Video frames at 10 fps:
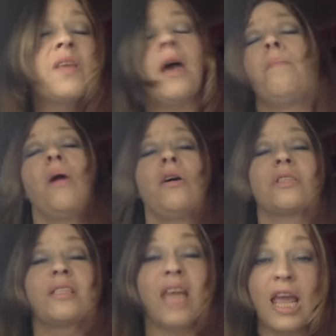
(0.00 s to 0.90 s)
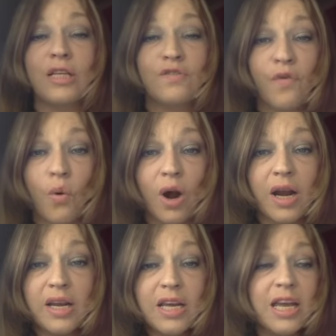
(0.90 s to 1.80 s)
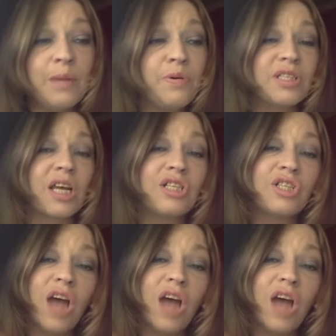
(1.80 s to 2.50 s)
And Paul stands for it. He puts a